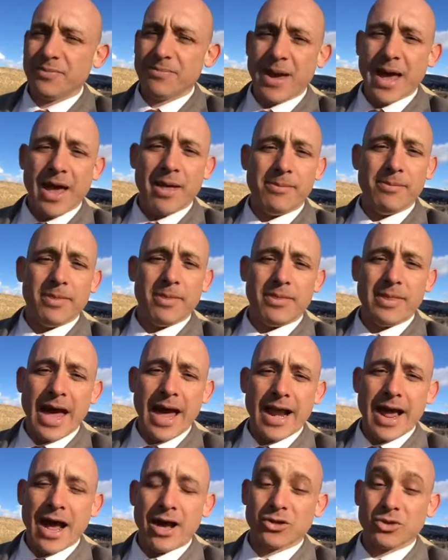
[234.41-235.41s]
man,
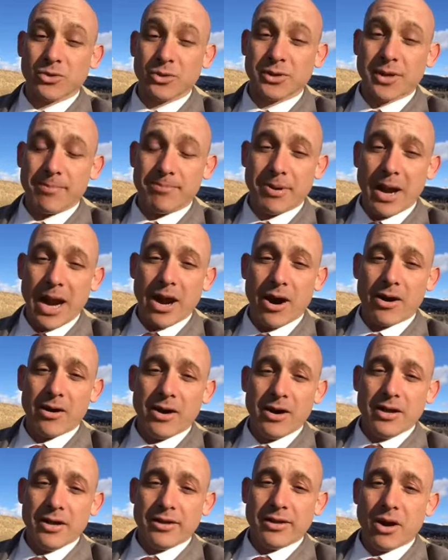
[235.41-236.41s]
that house was a bear.
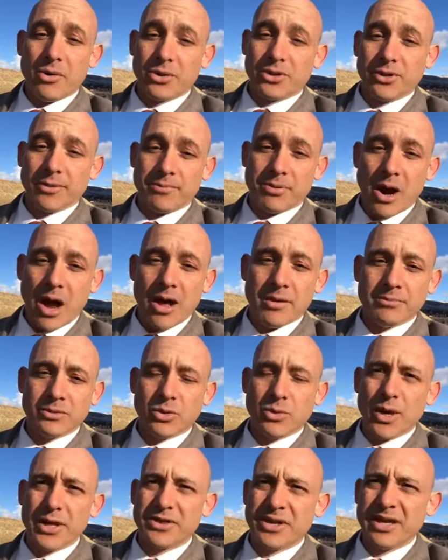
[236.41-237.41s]
There were some
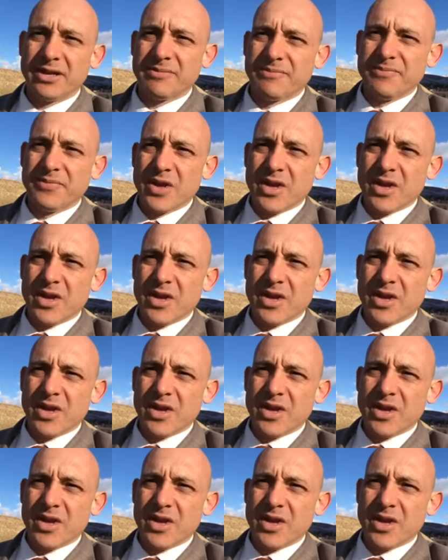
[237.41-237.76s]
problems with it.